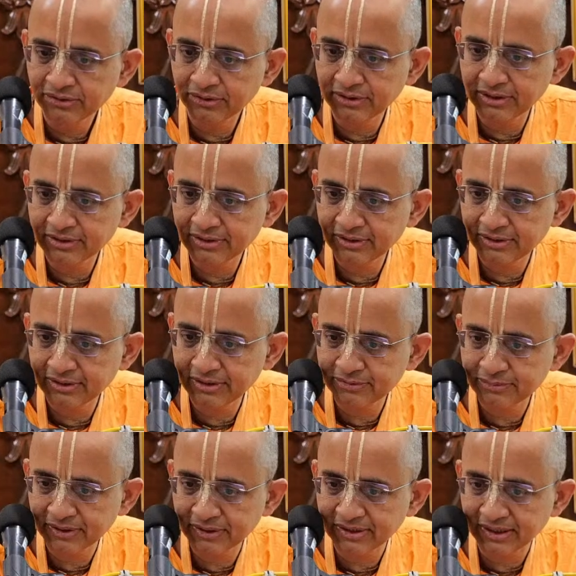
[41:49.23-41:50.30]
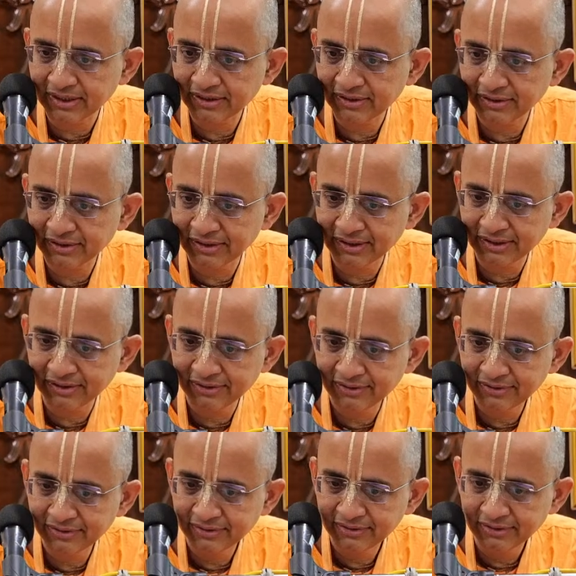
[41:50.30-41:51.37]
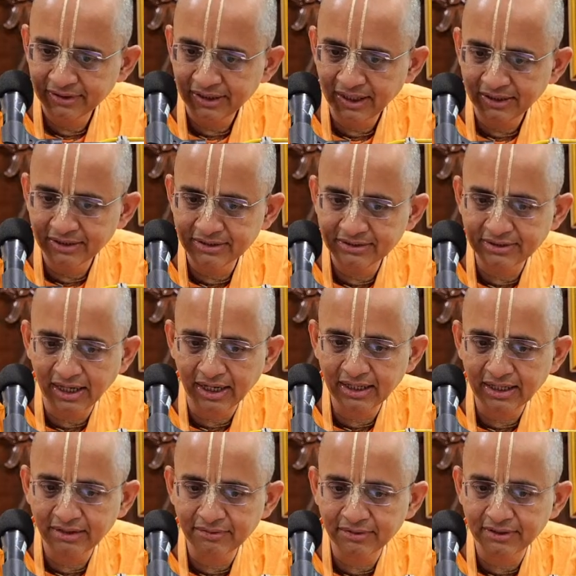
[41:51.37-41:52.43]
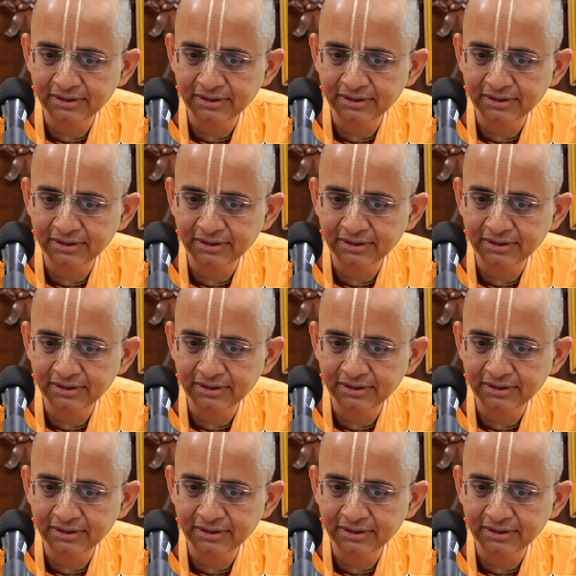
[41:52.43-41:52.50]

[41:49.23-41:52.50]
So this is this picture. This is another